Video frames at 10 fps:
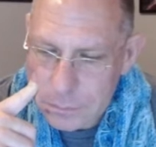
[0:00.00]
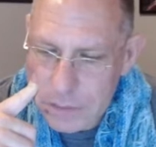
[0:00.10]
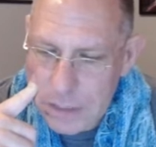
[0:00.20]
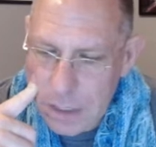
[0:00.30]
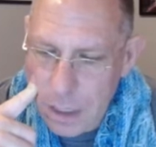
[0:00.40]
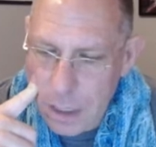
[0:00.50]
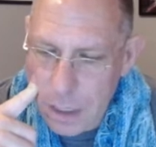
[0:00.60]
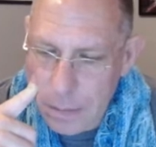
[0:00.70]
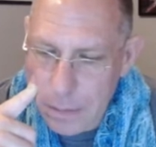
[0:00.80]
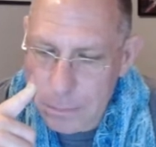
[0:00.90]
uh,
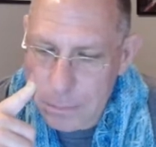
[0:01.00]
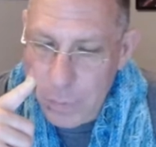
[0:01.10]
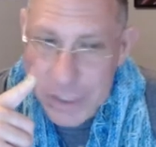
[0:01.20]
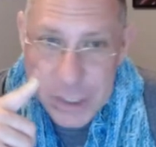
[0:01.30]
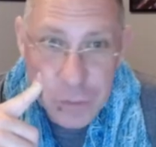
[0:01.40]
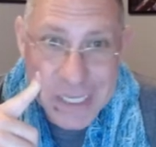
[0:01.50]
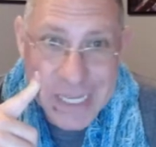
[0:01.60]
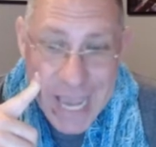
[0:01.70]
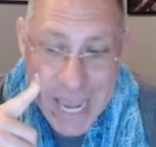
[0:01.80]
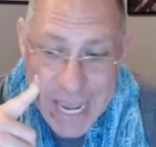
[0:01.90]
merino D
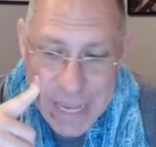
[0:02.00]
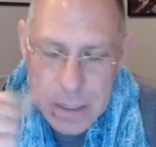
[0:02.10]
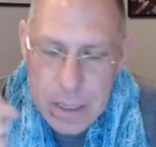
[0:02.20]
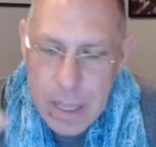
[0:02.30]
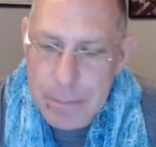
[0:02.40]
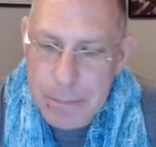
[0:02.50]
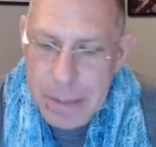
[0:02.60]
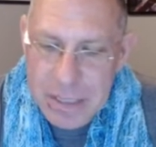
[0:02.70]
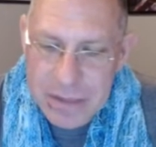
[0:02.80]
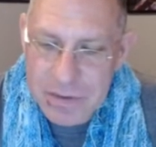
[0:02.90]
K, and maybe
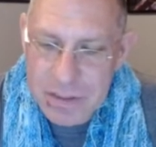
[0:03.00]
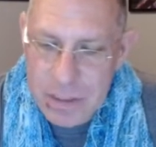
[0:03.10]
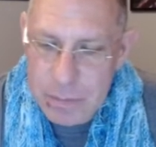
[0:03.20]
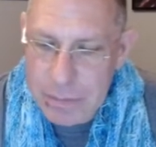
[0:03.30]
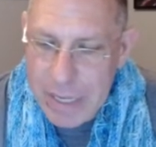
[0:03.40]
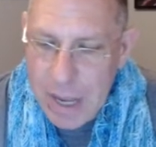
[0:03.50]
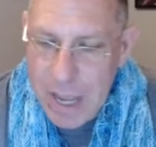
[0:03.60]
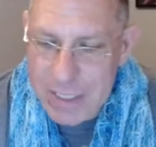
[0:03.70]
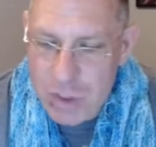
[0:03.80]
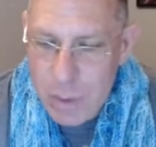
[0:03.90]
even some of my high
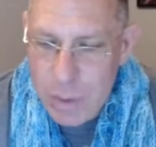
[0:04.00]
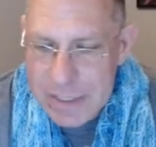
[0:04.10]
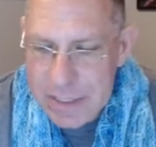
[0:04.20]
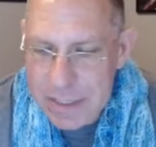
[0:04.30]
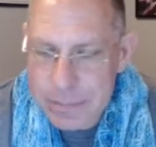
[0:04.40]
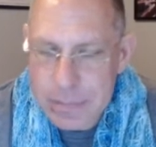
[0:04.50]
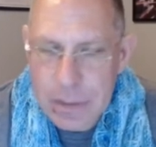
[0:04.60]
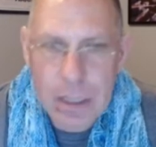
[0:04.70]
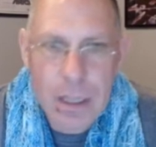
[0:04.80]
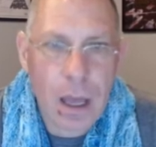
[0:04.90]
twist.
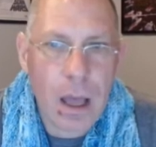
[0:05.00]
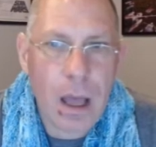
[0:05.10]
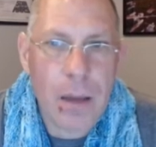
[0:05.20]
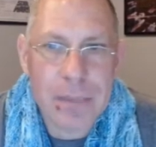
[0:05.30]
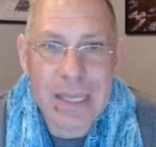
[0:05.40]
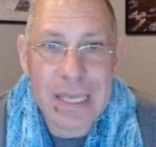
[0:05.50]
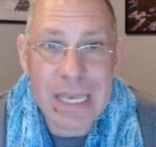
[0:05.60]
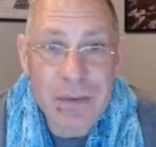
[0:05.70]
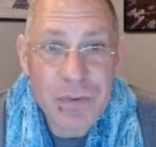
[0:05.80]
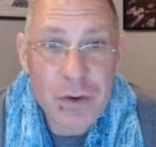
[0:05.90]
Um,
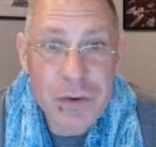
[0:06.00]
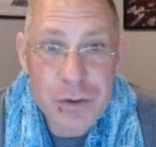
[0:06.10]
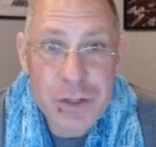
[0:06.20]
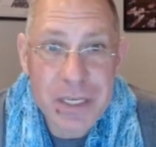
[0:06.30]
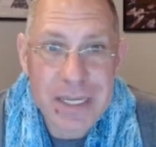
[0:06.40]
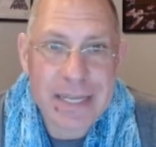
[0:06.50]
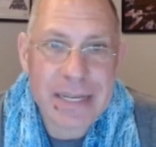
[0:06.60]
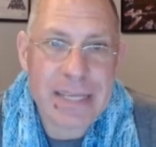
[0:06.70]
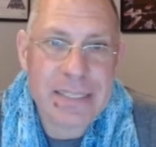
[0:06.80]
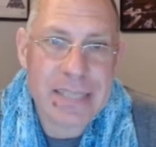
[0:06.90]
if you're interested in a
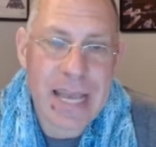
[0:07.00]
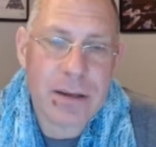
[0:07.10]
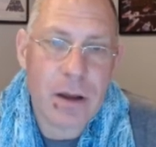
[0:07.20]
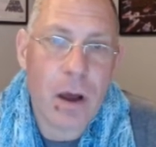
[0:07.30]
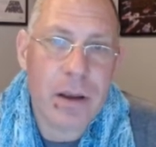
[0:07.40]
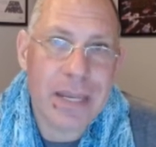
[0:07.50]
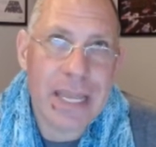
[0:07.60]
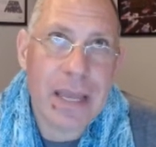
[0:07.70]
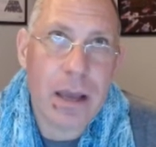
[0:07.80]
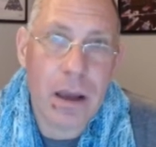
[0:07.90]
set on
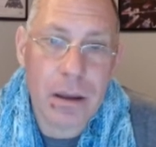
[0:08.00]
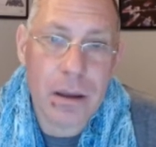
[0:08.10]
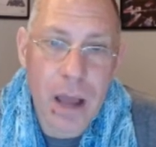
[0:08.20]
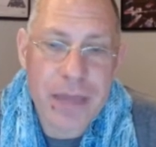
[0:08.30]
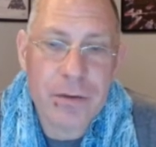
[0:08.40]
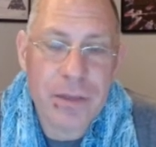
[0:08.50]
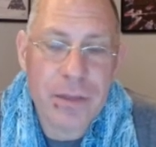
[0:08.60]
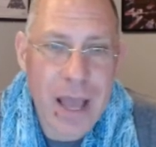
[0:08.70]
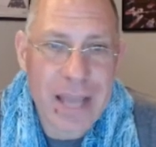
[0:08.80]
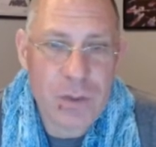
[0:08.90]
uh, either the
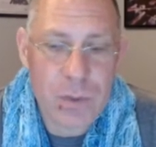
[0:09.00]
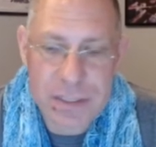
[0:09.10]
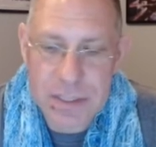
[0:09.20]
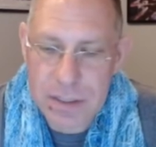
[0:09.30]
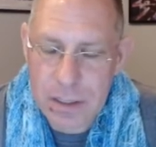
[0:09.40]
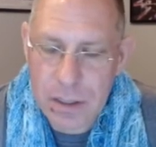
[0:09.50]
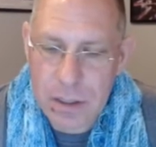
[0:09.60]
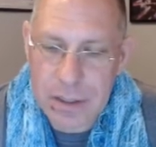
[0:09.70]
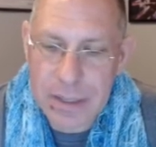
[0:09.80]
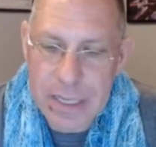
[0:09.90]
high twist,
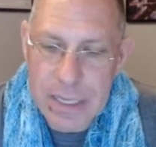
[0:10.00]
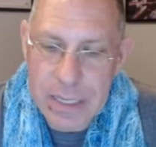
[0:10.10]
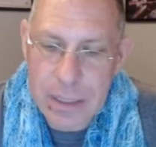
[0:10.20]
the